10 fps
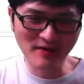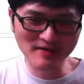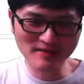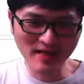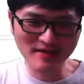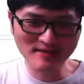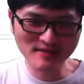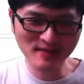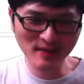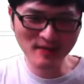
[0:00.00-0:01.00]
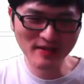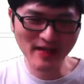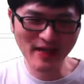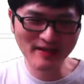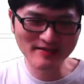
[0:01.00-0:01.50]
Because I
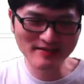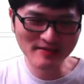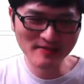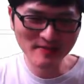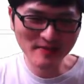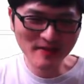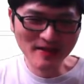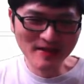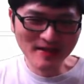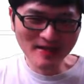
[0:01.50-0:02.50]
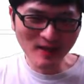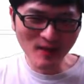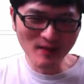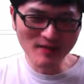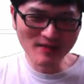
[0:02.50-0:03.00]
saw that
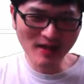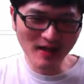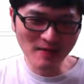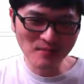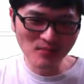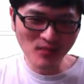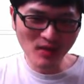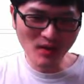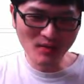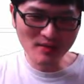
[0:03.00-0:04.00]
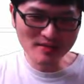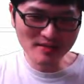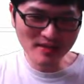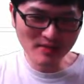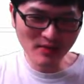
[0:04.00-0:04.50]
all the time.
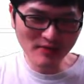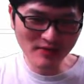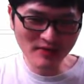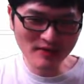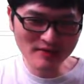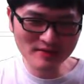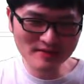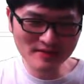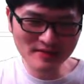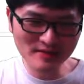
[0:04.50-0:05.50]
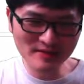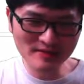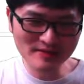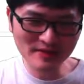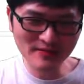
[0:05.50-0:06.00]
You'll receive reference,
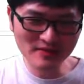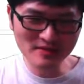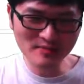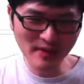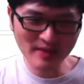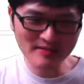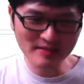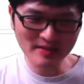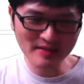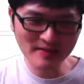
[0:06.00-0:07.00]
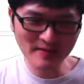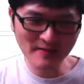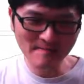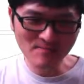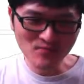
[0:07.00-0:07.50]
7
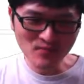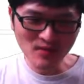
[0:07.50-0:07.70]
unexpected.